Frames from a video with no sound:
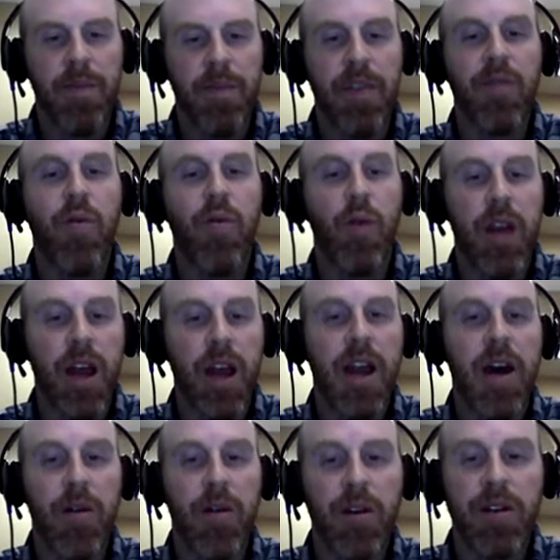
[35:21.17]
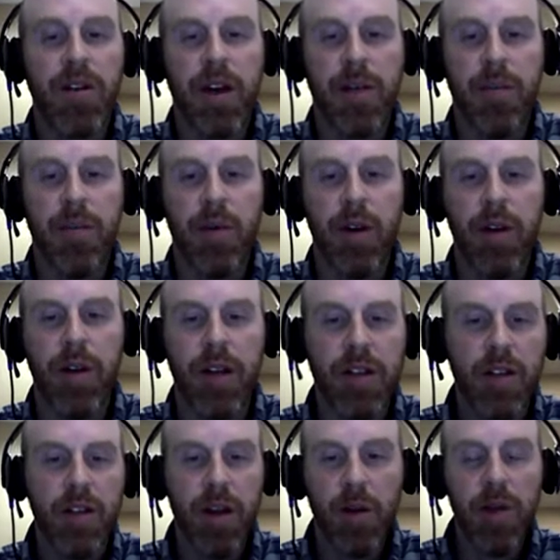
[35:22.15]
the 48-hour time point.
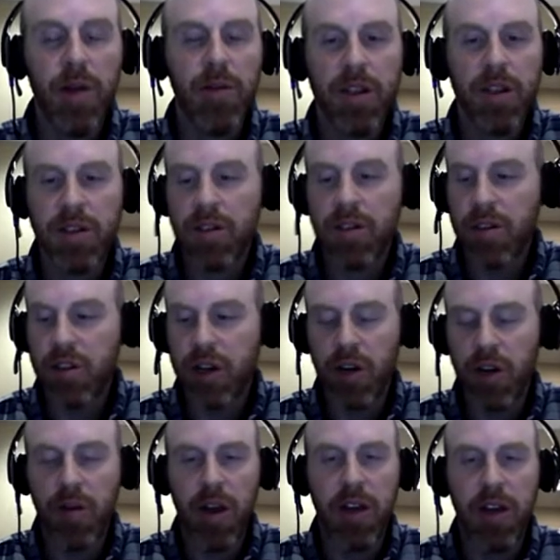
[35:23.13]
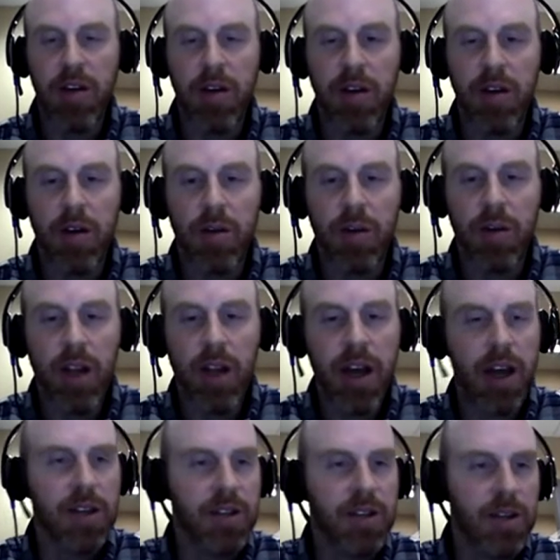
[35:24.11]
And so they were able to generate a really
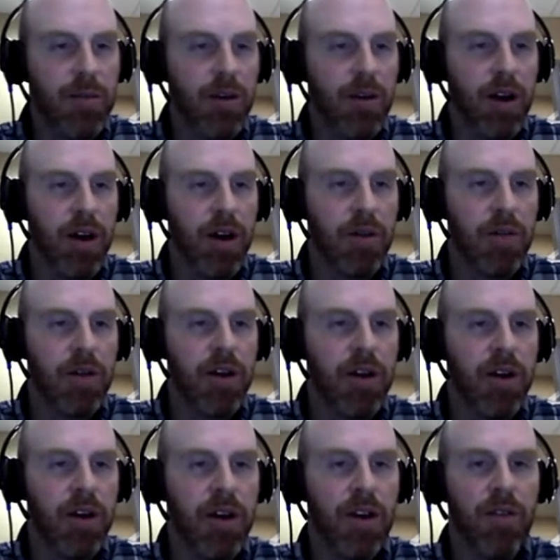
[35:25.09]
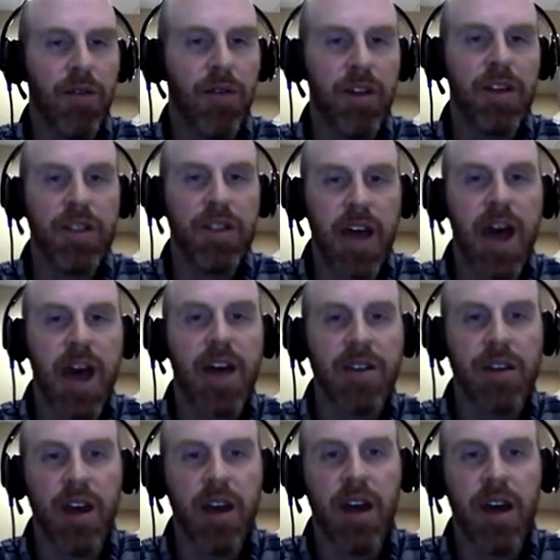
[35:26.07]
high Z prime for this
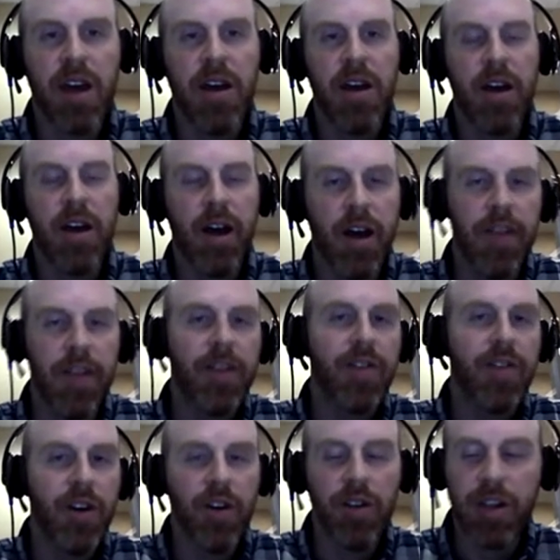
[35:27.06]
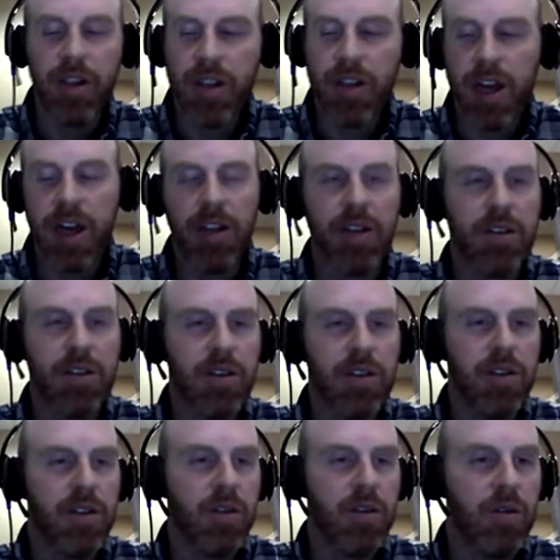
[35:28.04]
assay. And they're currently taking this
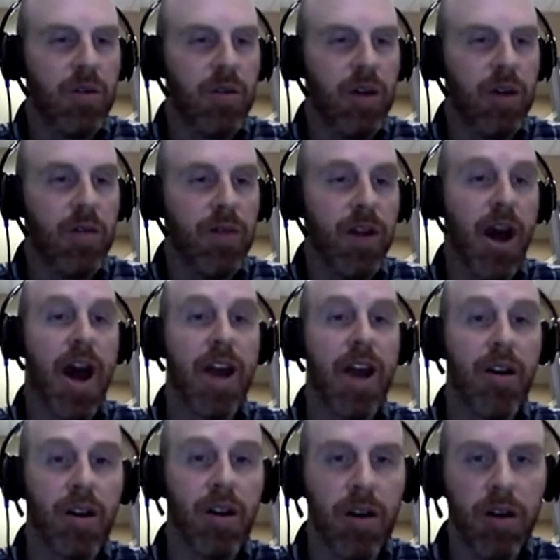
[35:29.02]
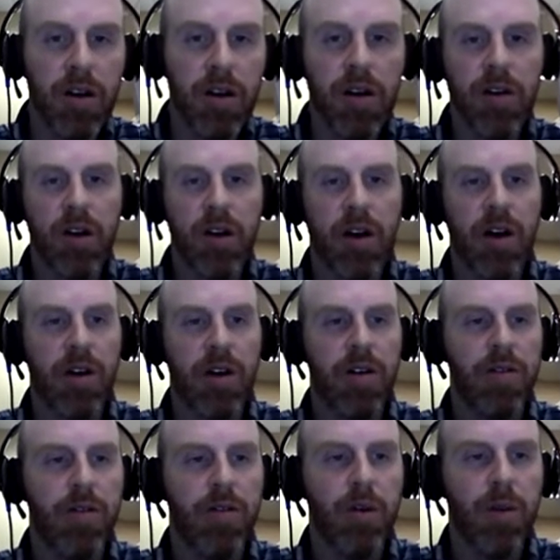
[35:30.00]
into even higher
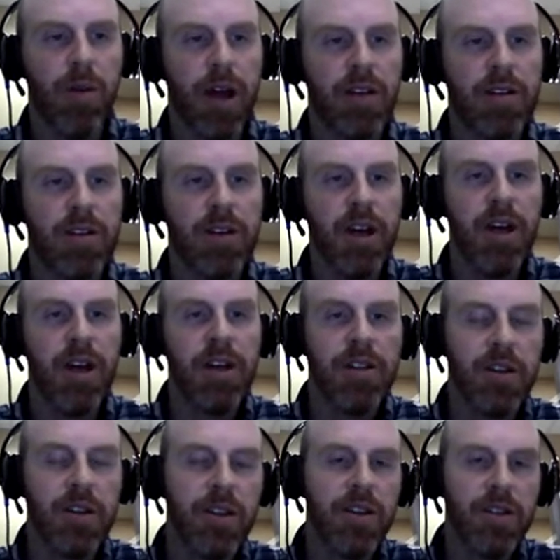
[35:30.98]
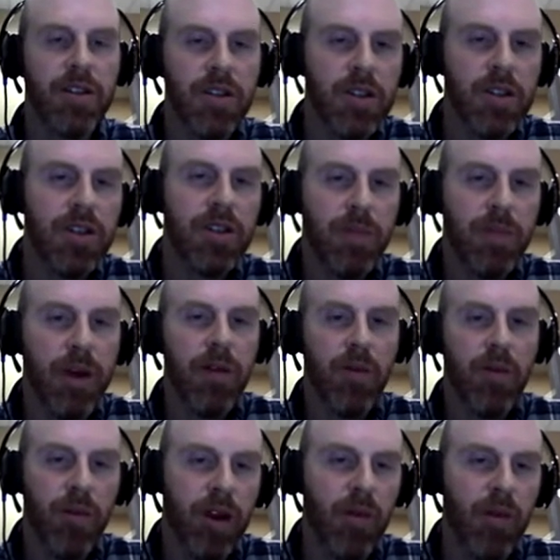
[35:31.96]
formats. So this has
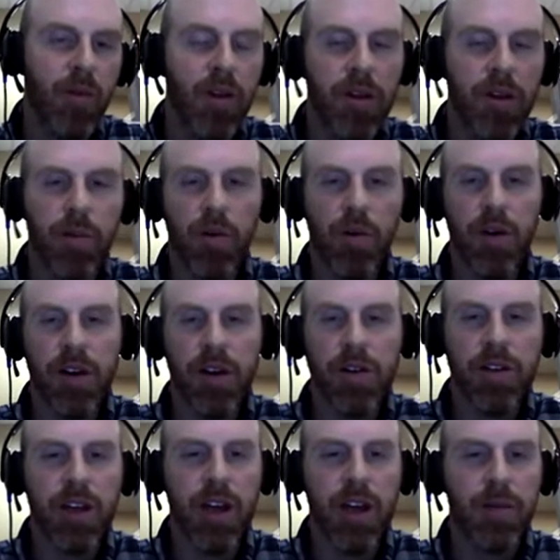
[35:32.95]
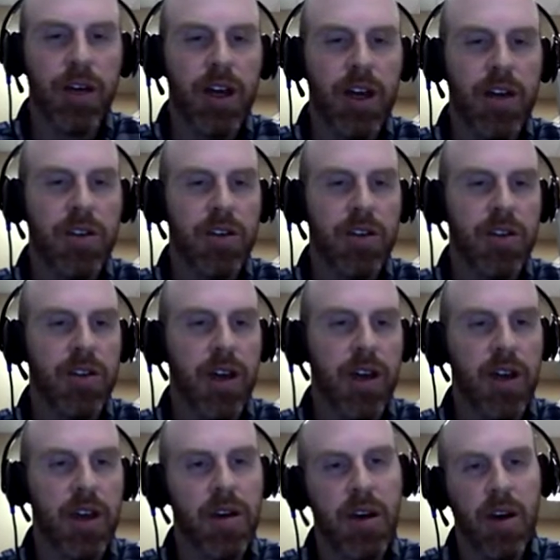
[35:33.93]
been one of the more interesting applications
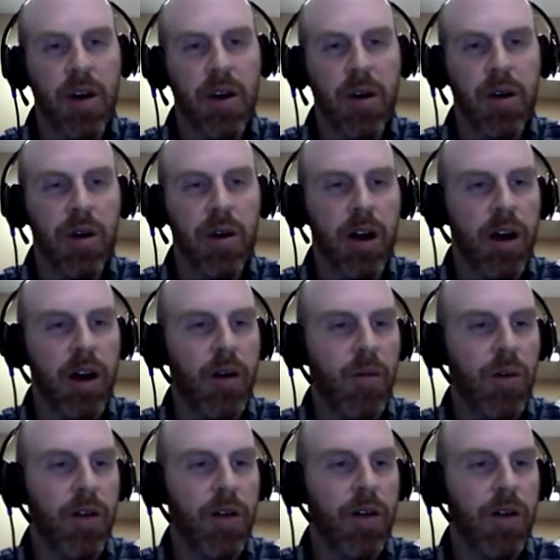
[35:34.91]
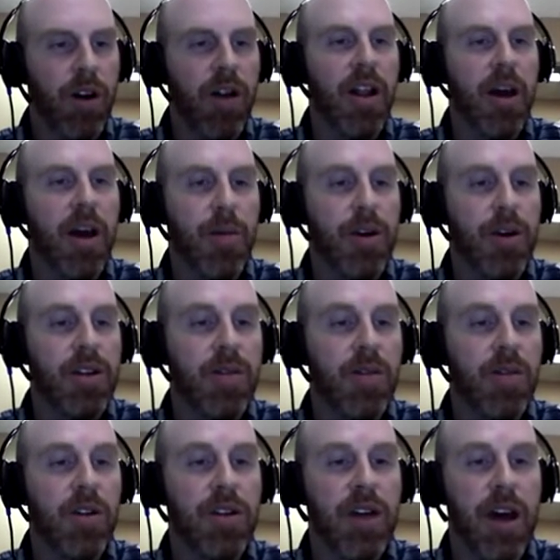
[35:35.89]
that one of our collaborators have
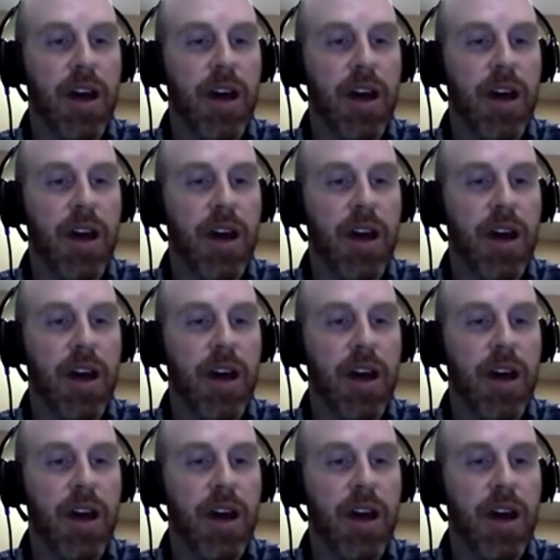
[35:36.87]
looked